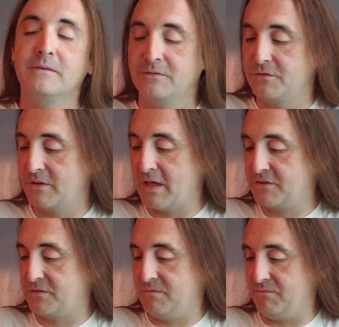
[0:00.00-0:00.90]
So
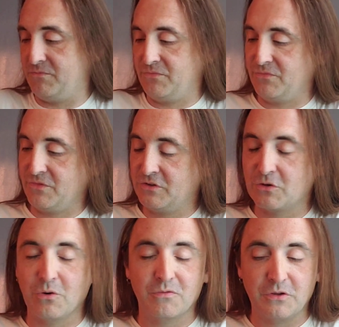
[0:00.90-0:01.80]
let's
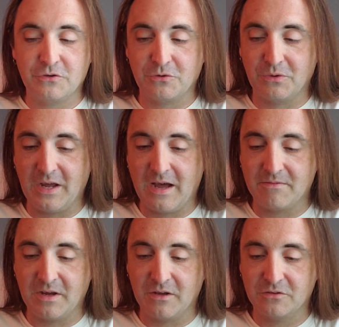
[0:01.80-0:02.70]
go over the two we have
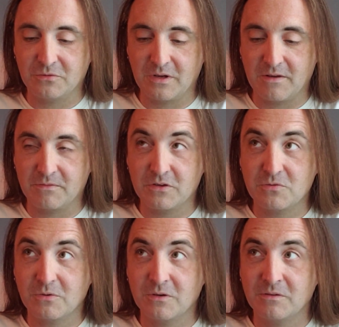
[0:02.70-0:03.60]
now. So we have this
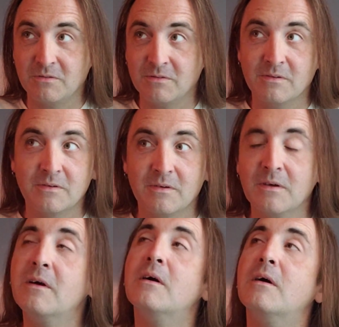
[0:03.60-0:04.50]
one,
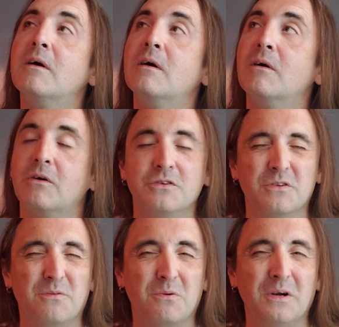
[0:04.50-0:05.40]
or is
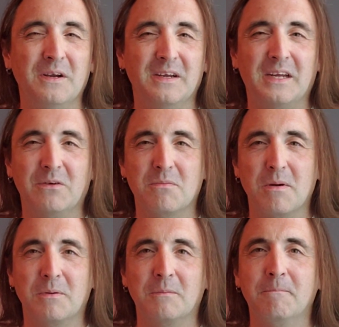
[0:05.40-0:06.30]
it three? I can't
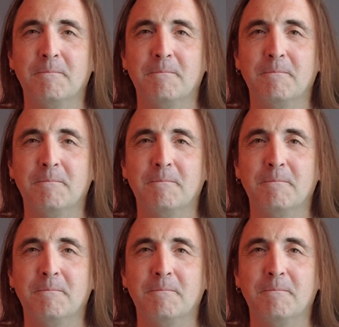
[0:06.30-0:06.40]
remember.